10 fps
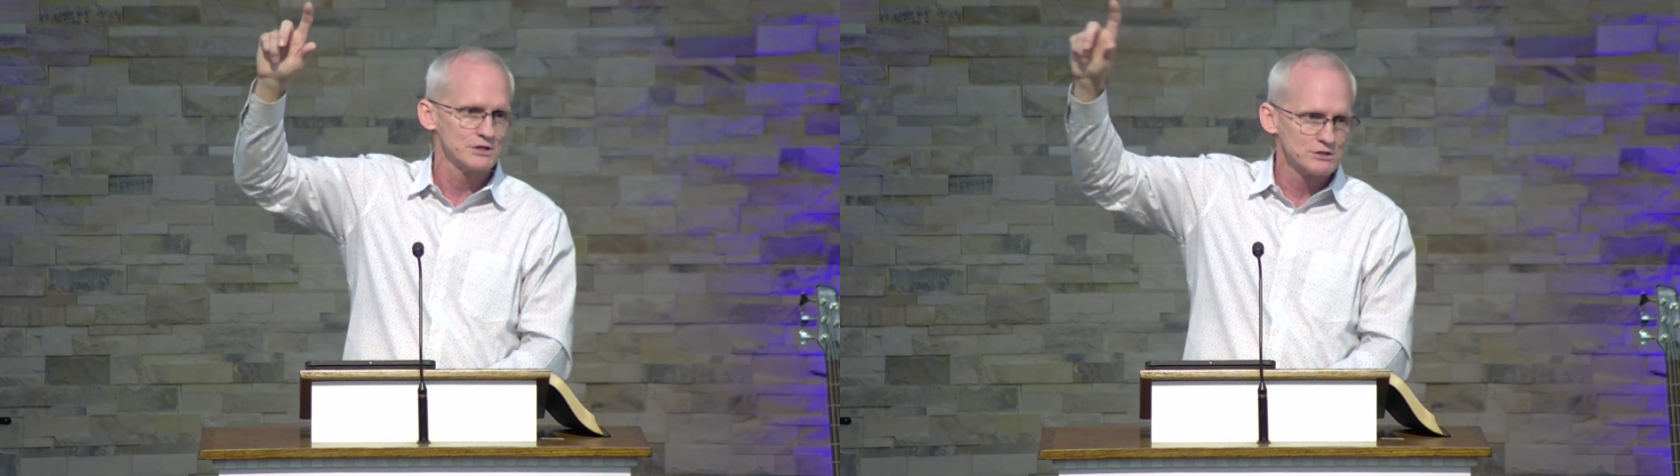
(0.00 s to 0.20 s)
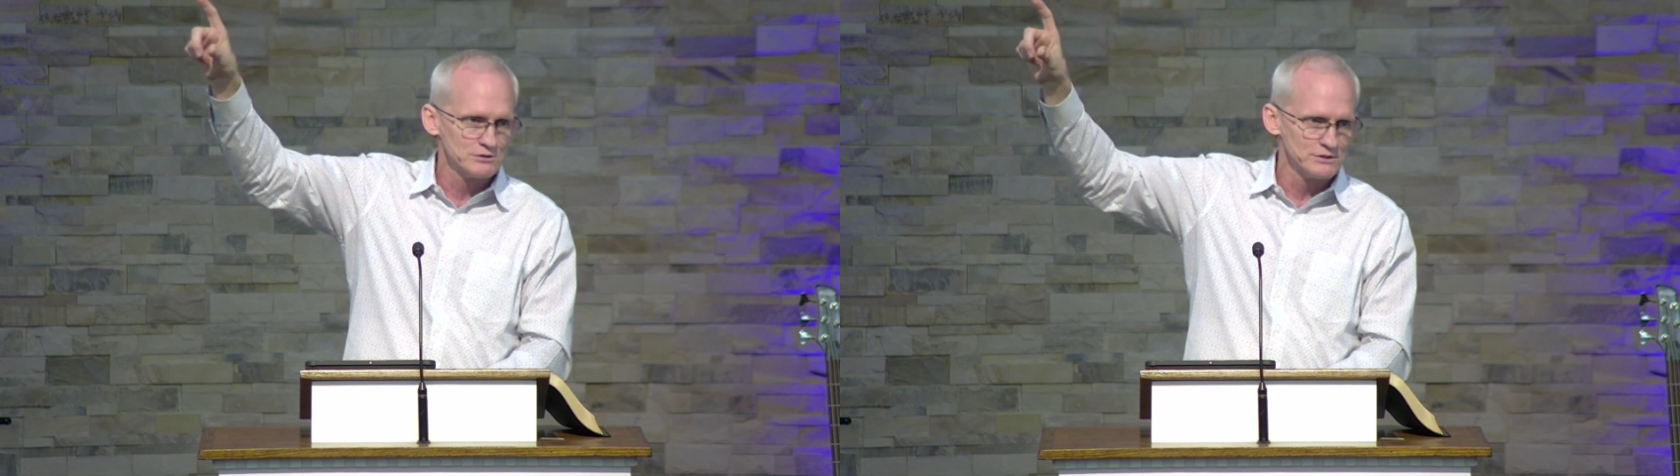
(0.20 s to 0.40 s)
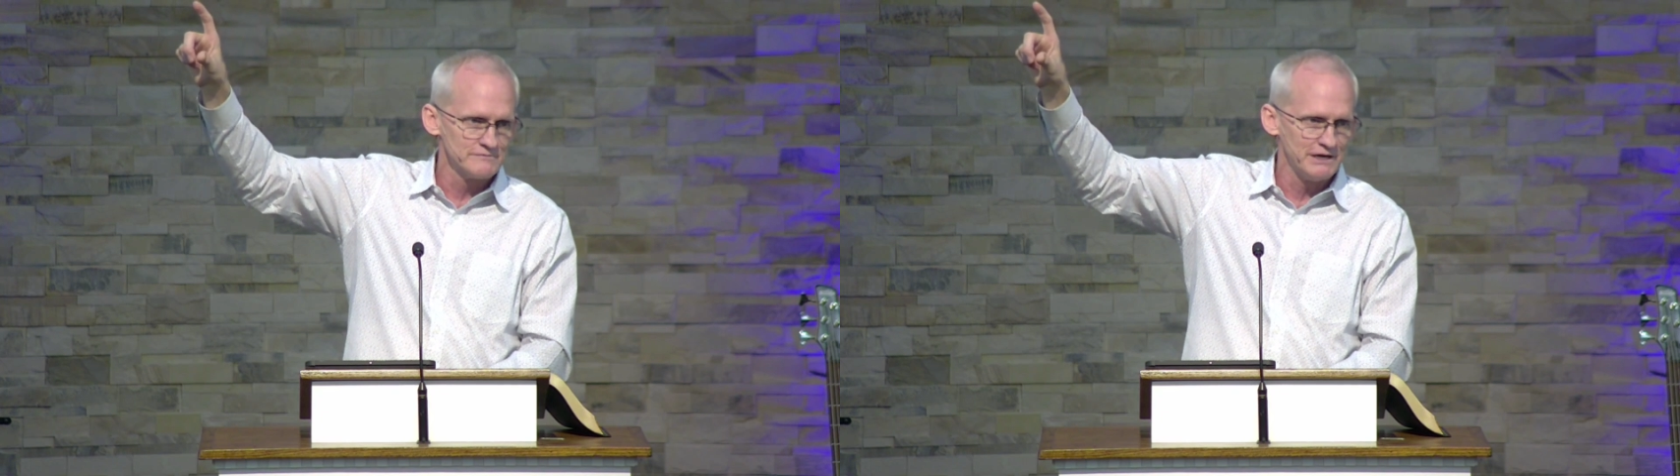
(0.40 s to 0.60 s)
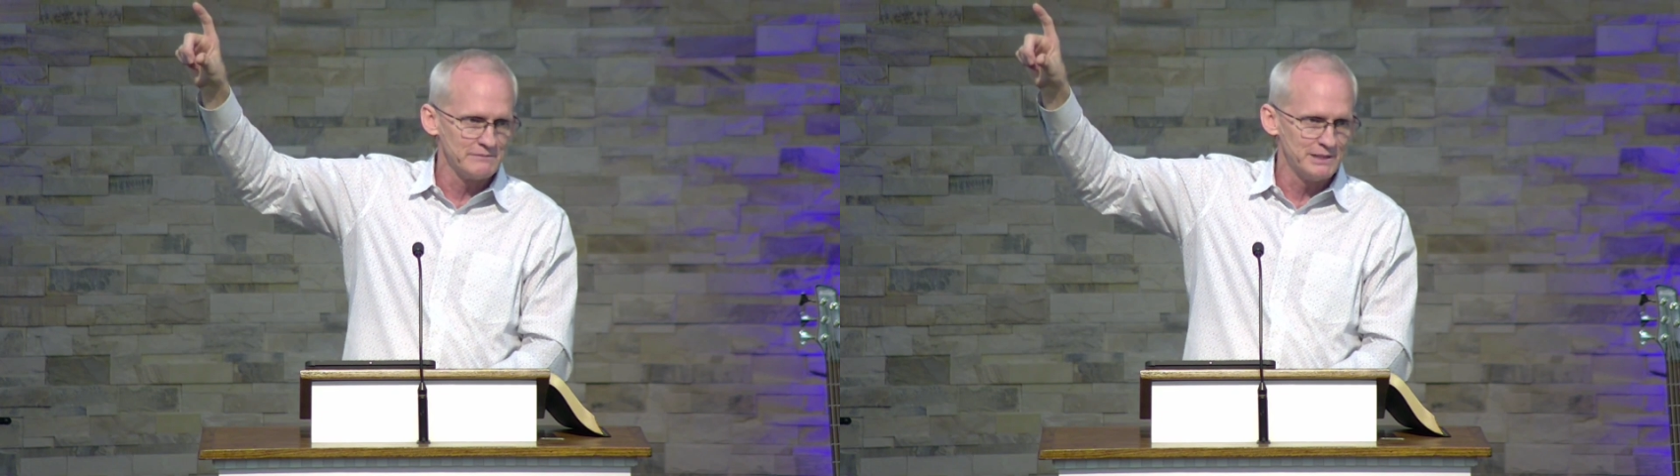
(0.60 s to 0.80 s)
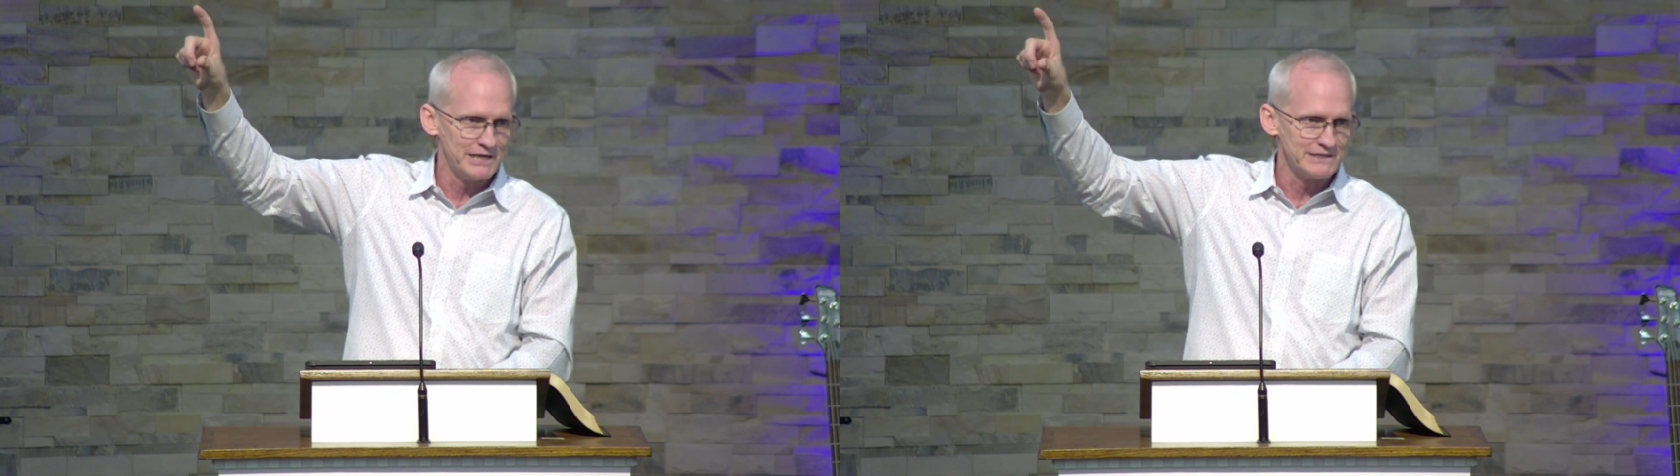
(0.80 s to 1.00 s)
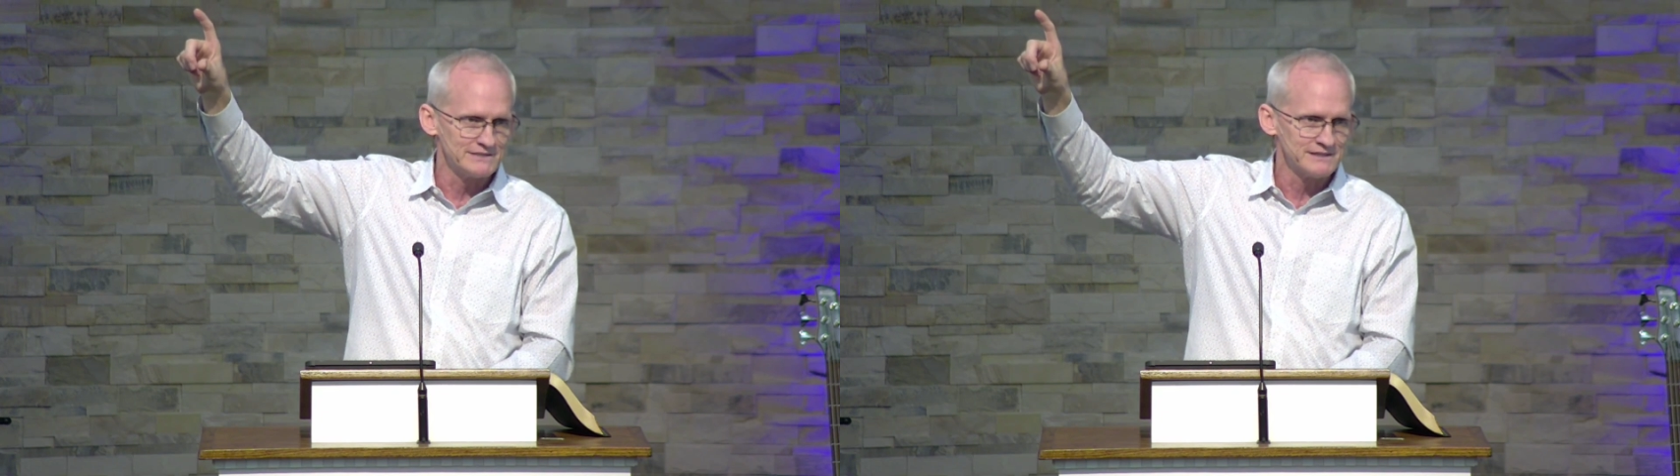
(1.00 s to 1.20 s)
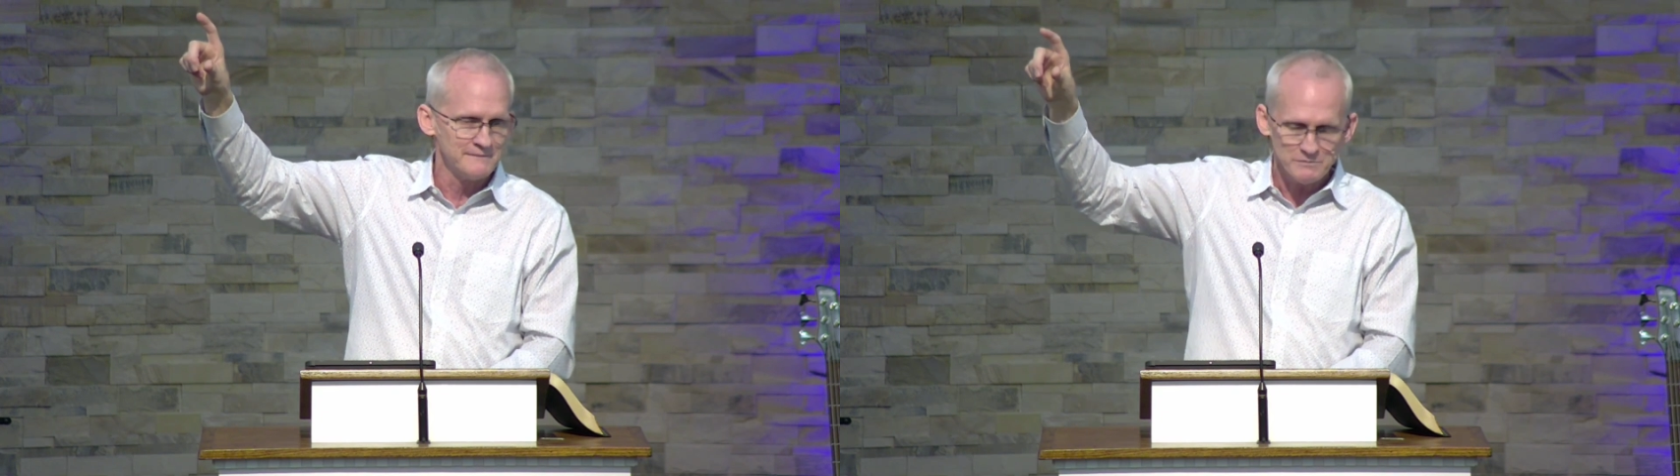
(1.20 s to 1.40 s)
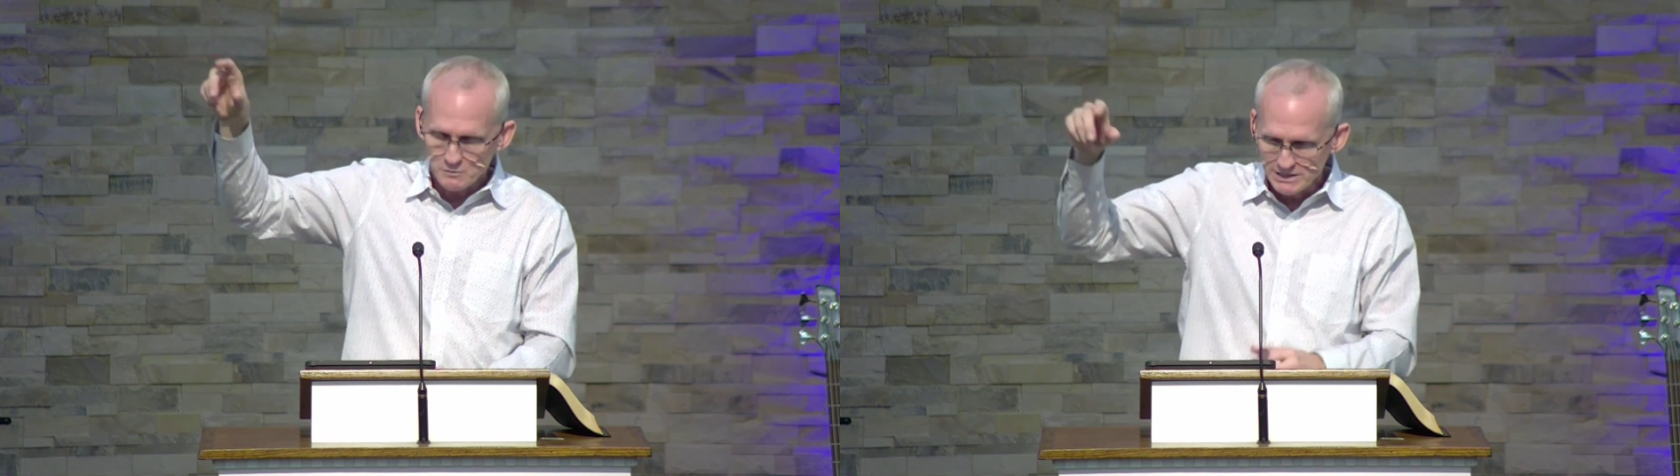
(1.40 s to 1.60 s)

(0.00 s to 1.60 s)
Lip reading: their glorified bodies.